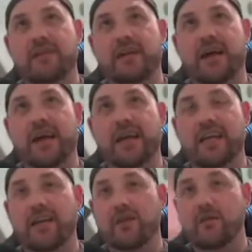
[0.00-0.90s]
Uh, in
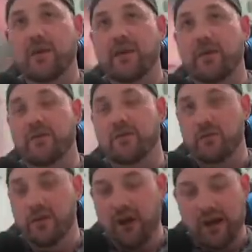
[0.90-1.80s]
here as well. That one's
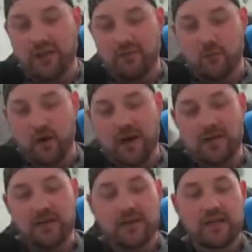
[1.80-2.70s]
also a nice
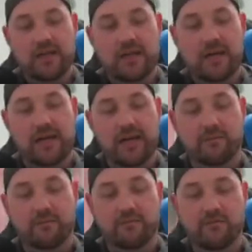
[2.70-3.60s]
one.
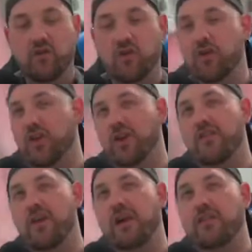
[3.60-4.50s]
Um, so, you know,
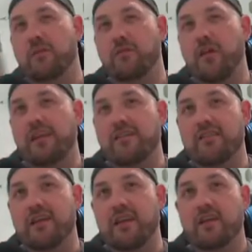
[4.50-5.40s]
there are some nice
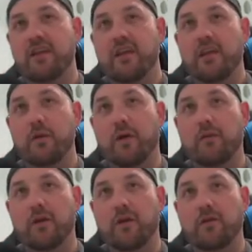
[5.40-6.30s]
hits that you might
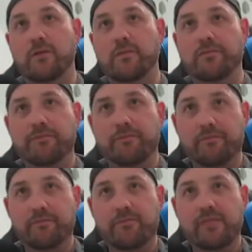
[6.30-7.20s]
want to go for.
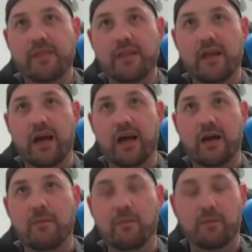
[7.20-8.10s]

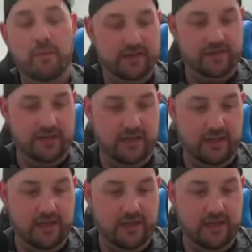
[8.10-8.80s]
Um, but, uh,